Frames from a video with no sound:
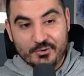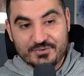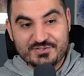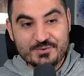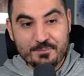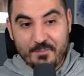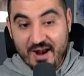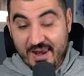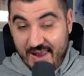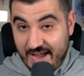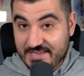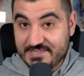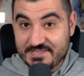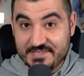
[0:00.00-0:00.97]
also
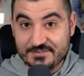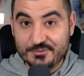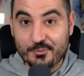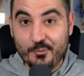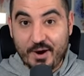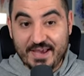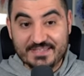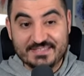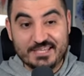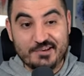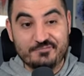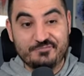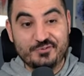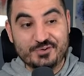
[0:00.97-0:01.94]
Malacia to West
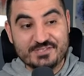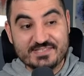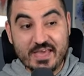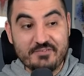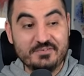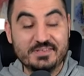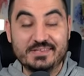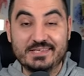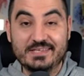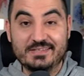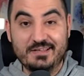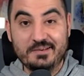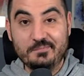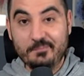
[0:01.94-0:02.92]
Ham for
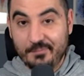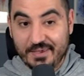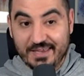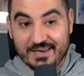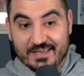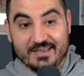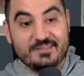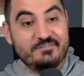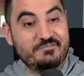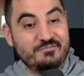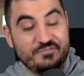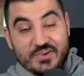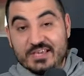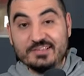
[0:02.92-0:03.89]
seventeen million.
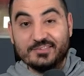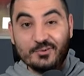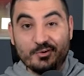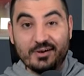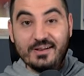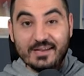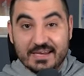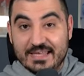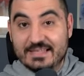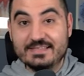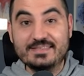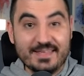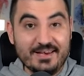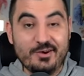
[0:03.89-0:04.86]
Victor
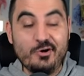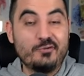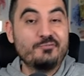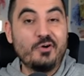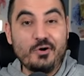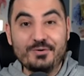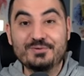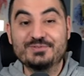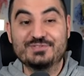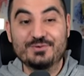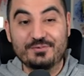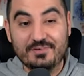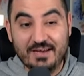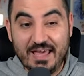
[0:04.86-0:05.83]
Lindelof
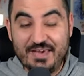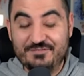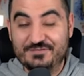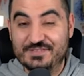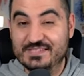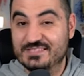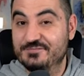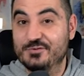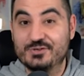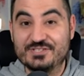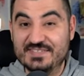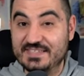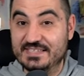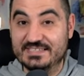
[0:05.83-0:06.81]
also left us for
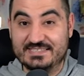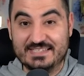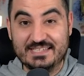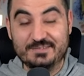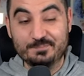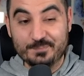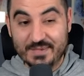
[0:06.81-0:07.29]
sixteen